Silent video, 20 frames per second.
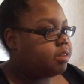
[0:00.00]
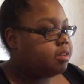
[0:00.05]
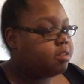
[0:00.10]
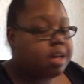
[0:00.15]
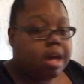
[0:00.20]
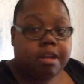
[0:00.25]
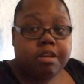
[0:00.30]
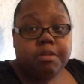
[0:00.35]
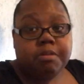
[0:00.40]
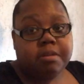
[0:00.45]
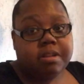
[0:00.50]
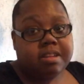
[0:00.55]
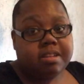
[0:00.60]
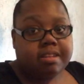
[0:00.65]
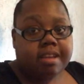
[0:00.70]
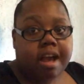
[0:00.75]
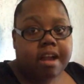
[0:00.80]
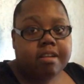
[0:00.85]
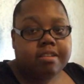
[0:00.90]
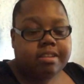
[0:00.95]
So I'll do an
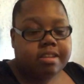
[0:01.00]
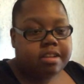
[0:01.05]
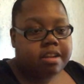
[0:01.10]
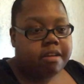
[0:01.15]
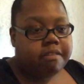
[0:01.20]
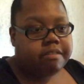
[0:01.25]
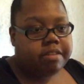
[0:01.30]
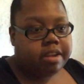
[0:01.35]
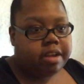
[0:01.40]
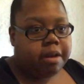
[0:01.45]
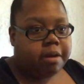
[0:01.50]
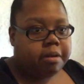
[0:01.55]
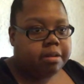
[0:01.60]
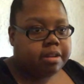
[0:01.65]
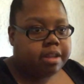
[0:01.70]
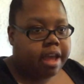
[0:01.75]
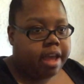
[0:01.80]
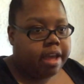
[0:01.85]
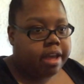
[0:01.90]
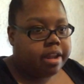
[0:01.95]
entire sit-down video
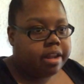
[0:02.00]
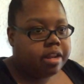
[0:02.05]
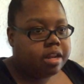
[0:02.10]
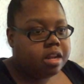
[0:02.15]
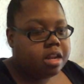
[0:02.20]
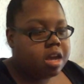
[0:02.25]
on that,